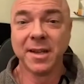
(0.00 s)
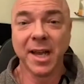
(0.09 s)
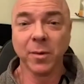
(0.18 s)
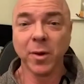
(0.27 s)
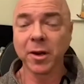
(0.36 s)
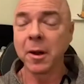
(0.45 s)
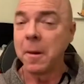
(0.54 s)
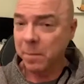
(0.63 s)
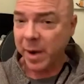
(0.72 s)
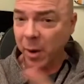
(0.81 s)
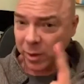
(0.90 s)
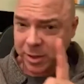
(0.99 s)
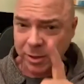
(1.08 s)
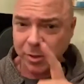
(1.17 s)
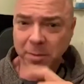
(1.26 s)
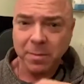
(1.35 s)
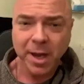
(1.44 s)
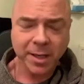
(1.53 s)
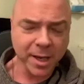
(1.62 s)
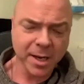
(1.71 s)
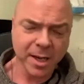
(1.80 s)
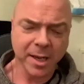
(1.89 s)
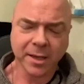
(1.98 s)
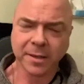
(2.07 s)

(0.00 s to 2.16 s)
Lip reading: and it worked, but I wasn't doing Mike Naicker yet.